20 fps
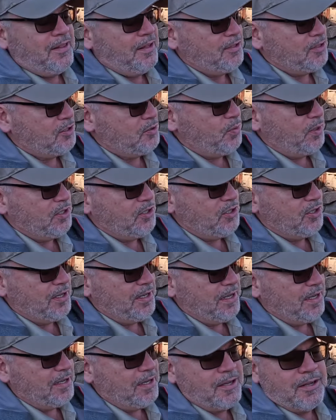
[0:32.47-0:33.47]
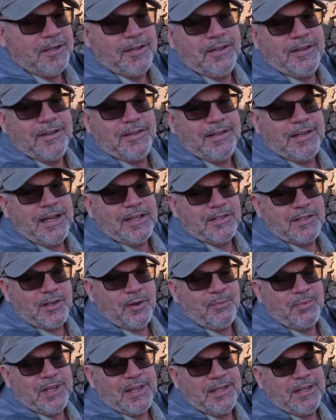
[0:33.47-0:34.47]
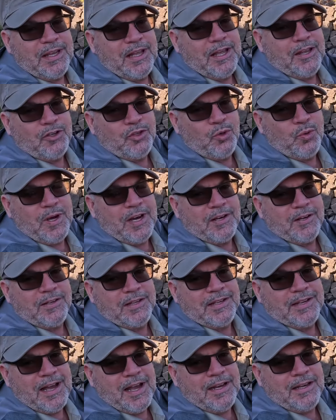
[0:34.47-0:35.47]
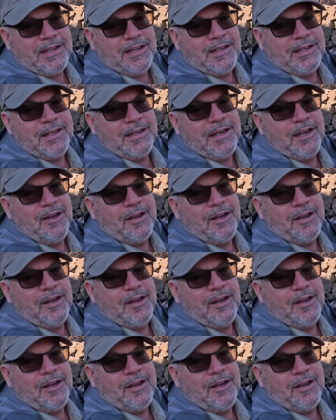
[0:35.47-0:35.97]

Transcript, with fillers: This is what you need to get something 290